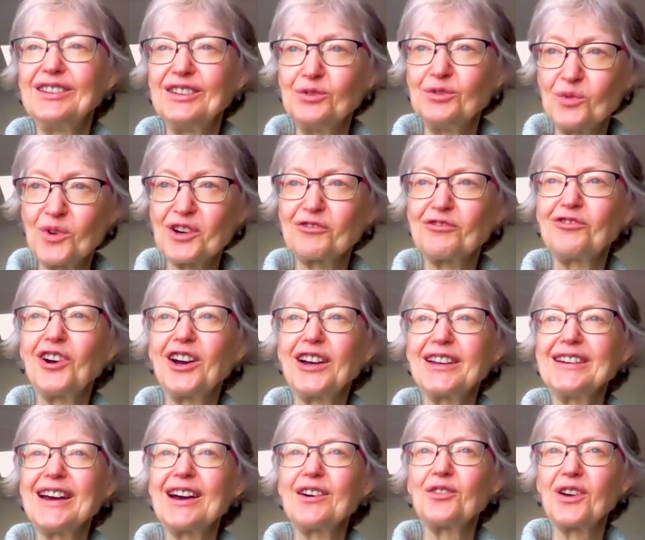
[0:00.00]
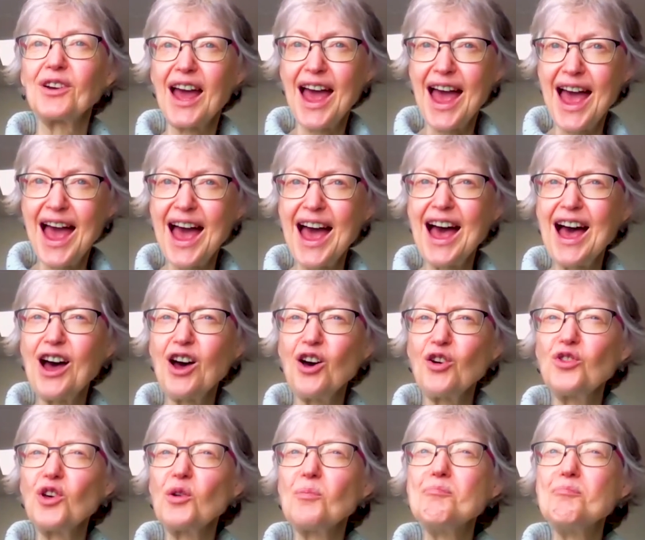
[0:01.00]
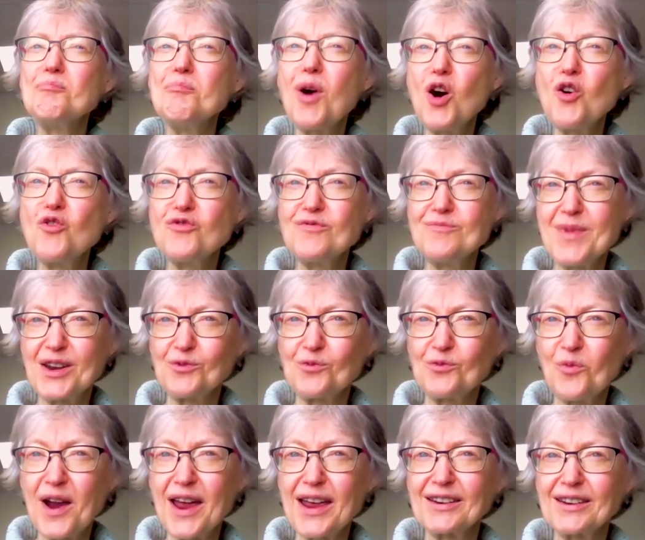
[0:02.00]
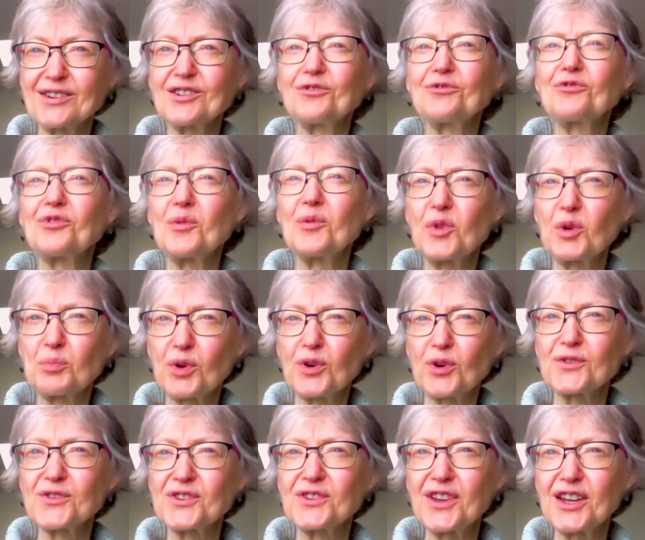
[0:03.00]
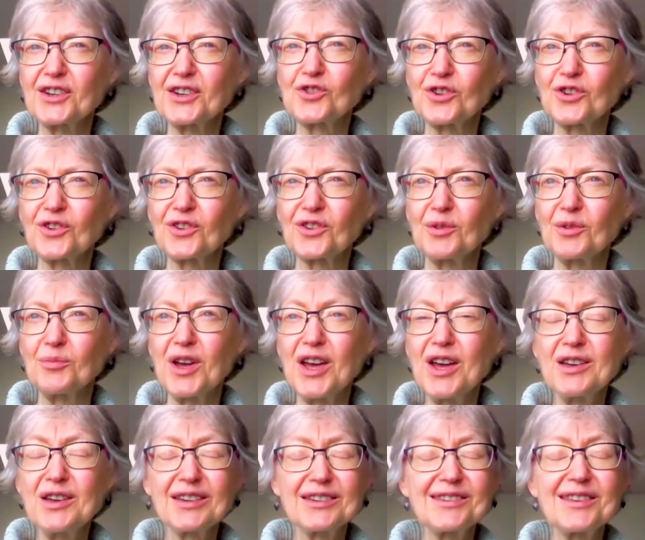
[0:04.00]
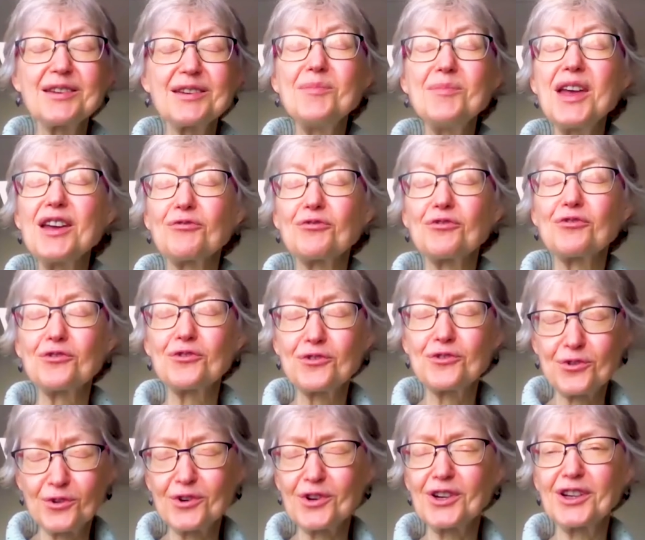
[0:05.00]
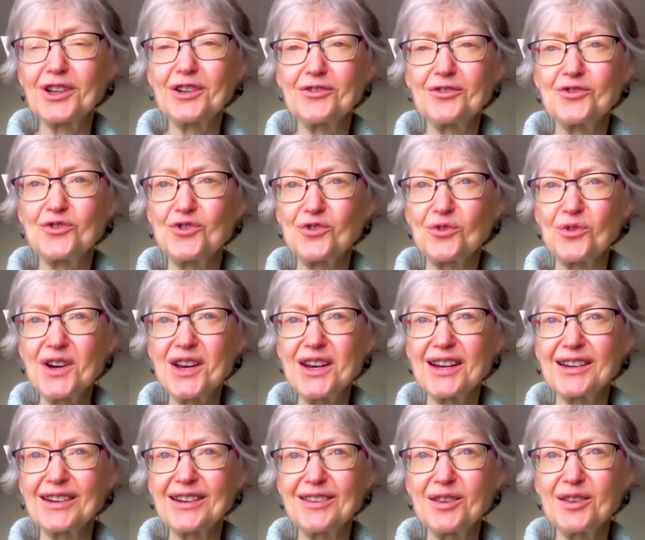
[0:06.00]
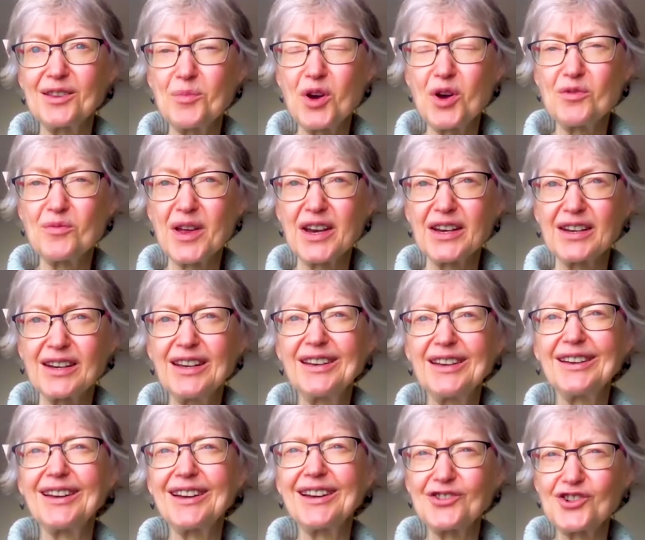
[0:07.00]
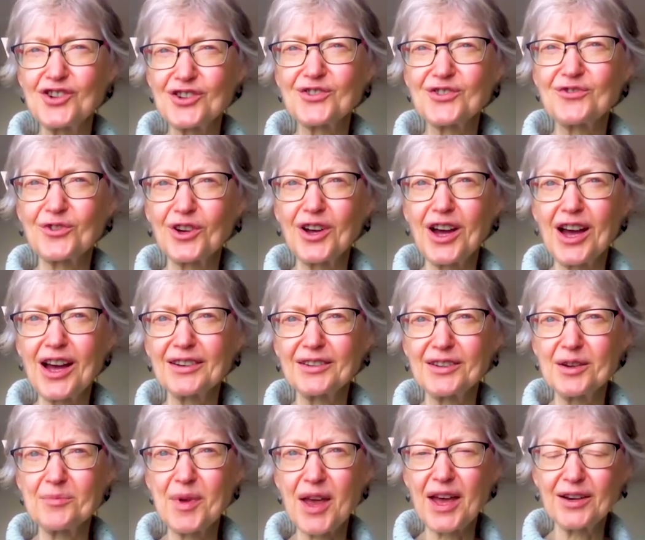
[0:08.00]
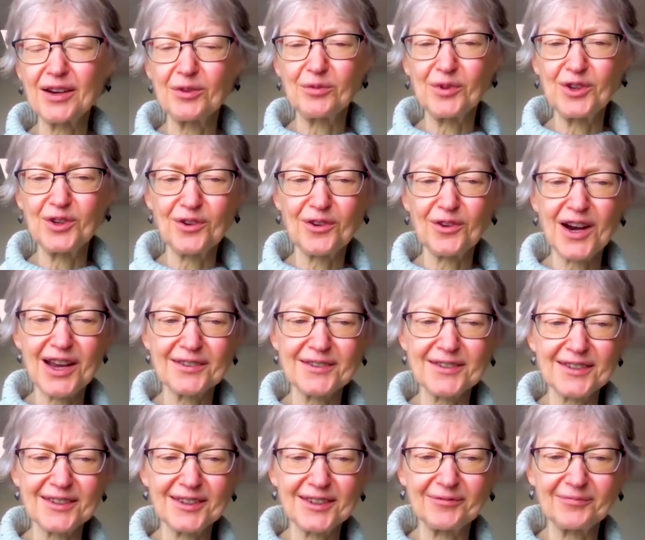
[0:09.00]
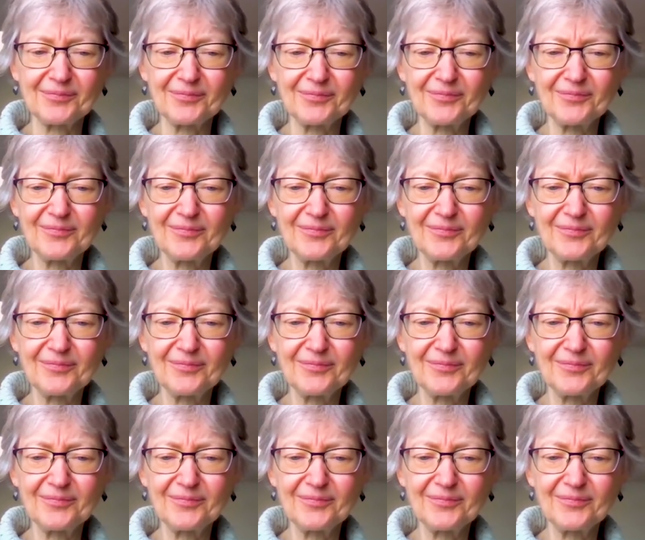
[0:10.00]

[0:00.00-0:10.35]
You want to find out how the moment went from the person that took them, because they may have thoroughly enjoyed it in the moment and just forgotten about it when you're asking.